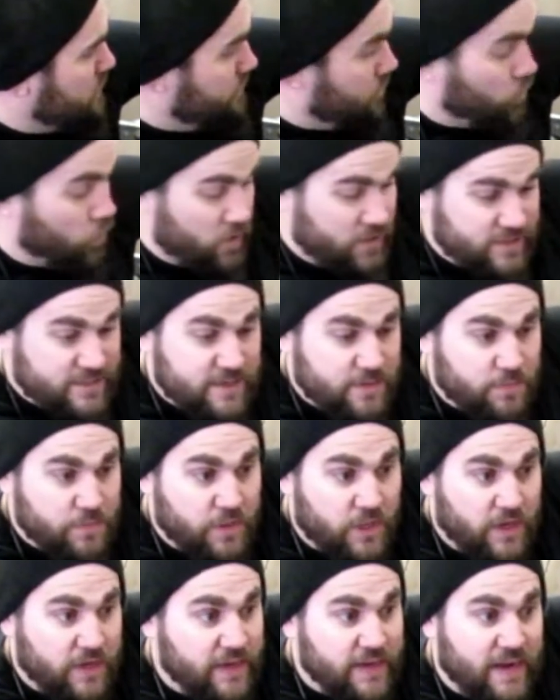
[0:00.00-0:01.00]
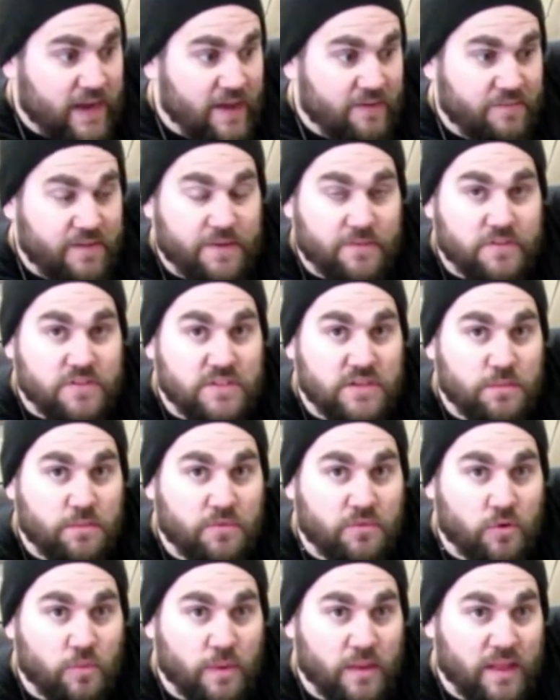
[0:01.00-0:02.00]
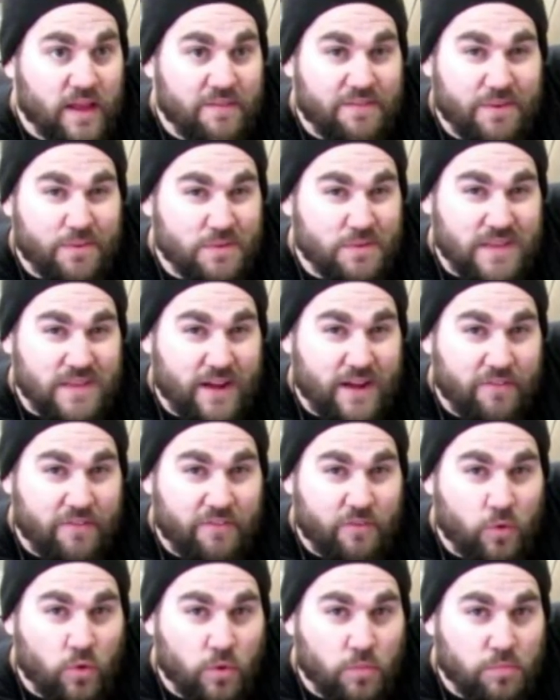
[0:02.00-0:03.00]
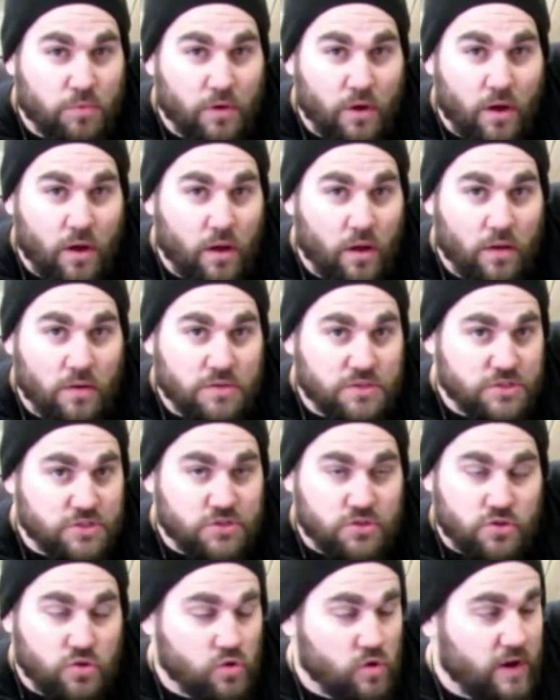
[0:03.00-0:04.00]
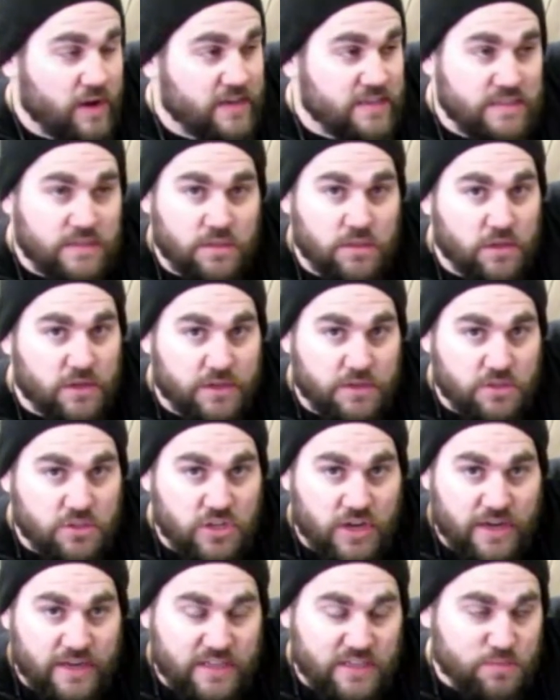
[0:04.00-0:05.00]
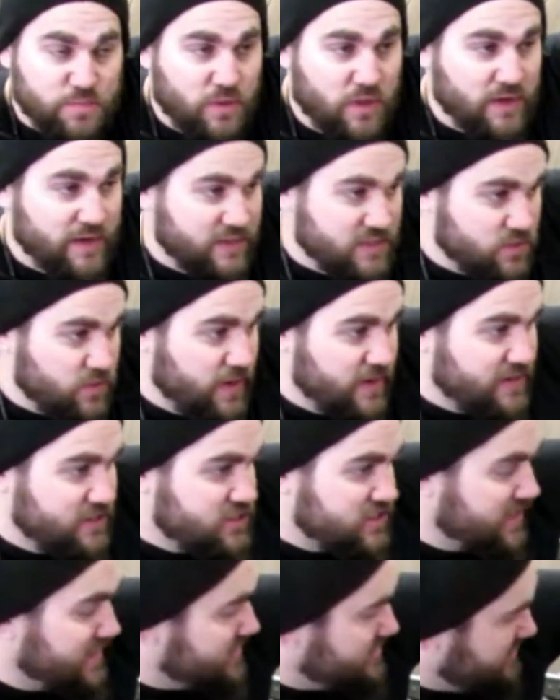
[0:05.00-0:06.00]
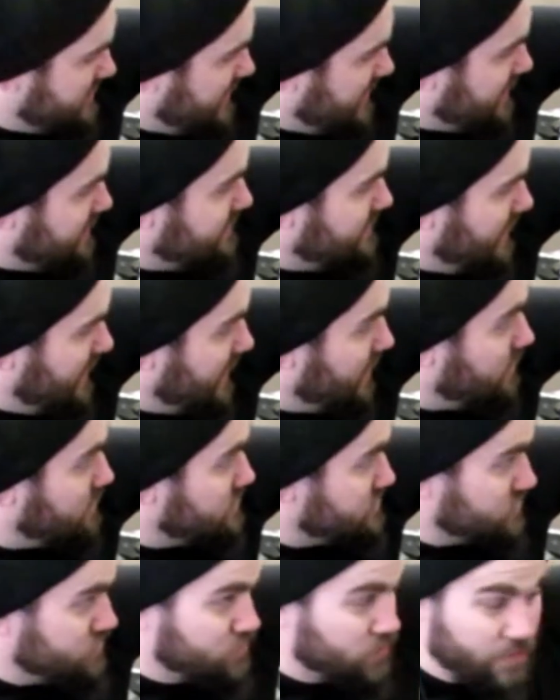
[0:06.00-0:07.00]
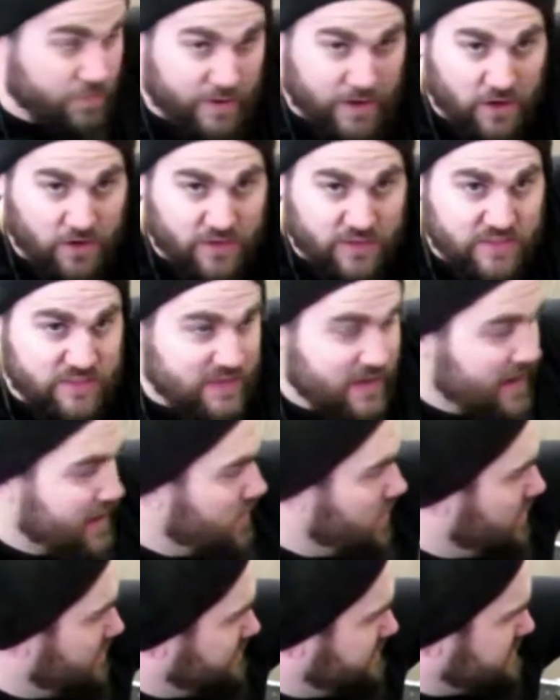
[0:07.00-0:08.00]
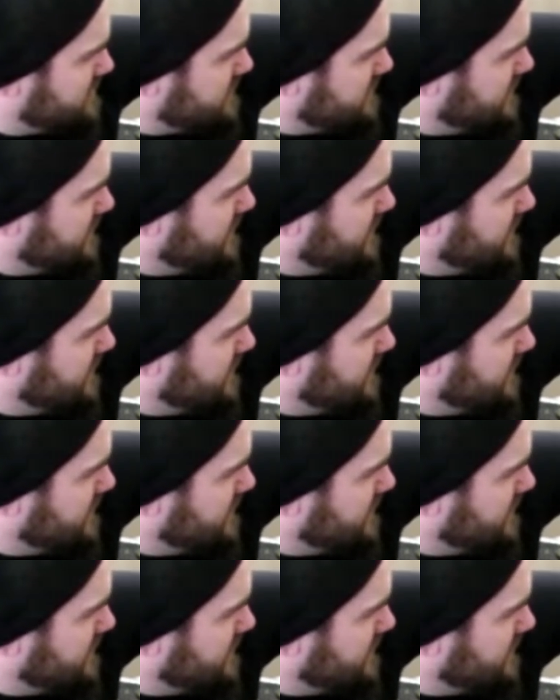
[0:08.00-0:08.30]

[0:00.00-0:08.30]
110 plug-in, I've never seen it before in my life. It was like a 4-prong, just crazy looking Chinese plug-in. So I had to change that out to American style, obviously.